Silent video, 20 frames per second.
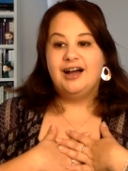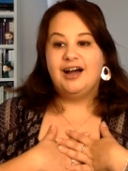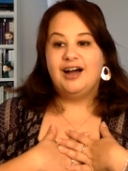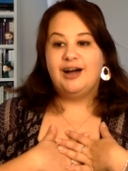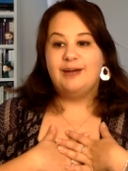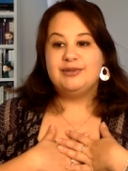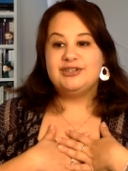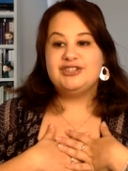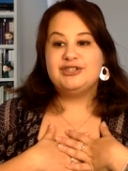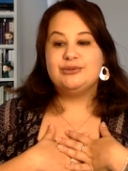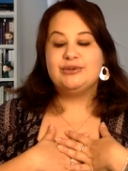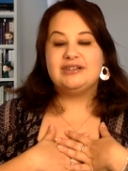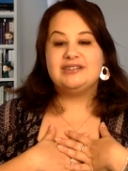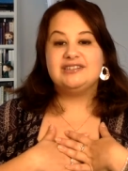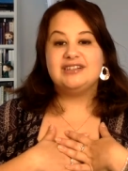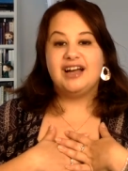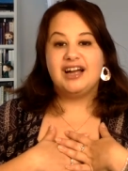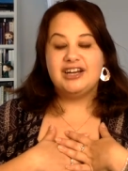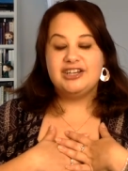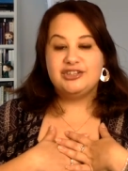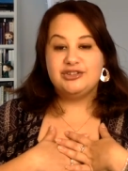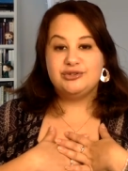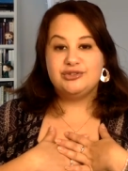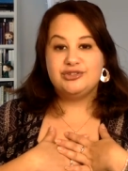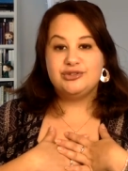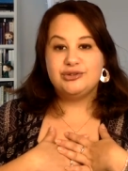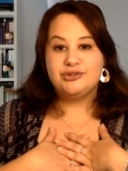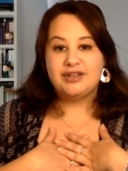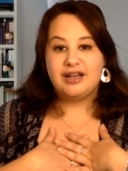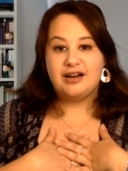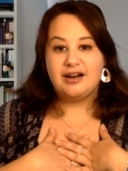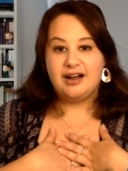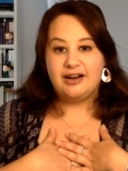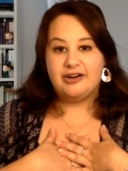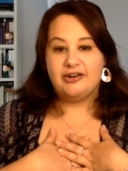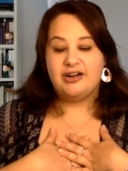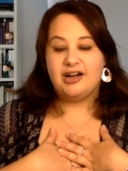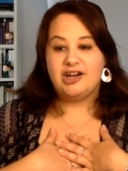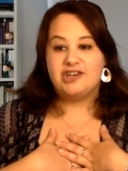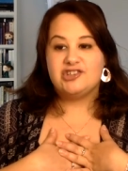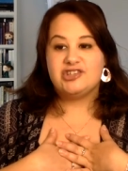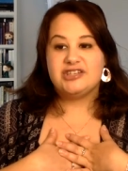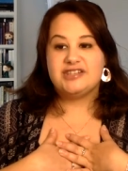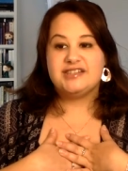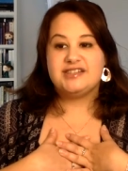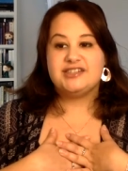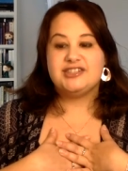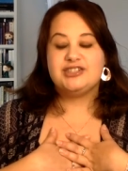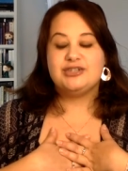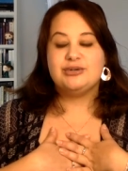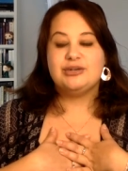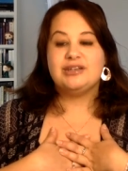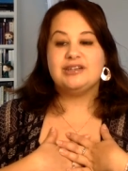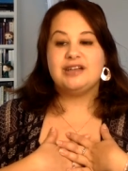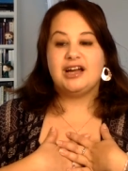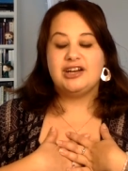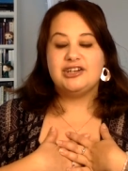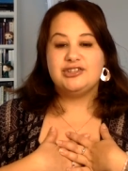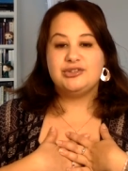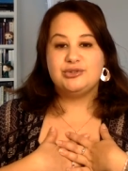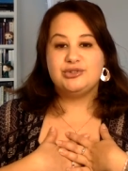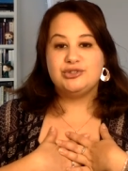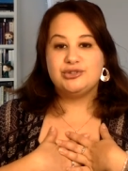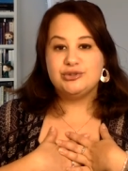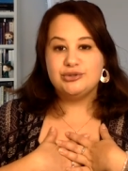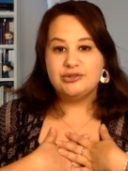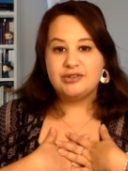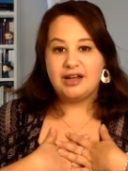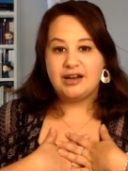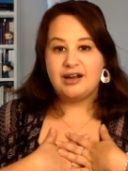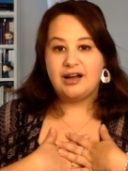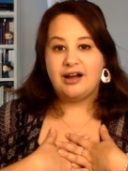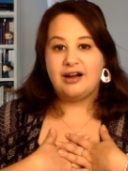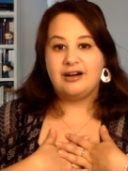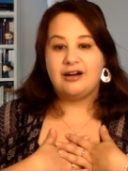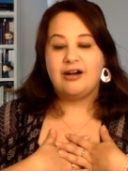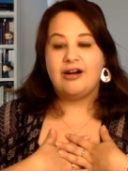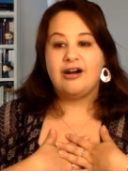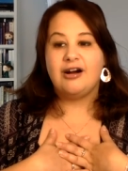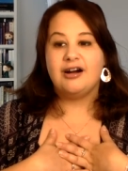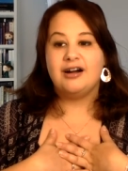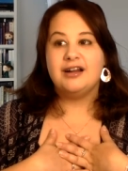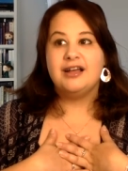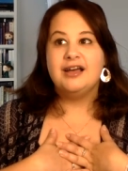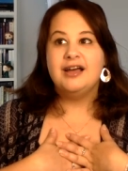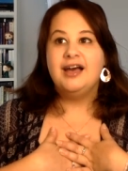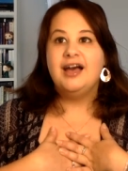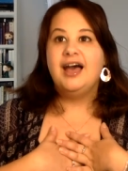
um, to align you to that higher consciousness, to align you to that higher heart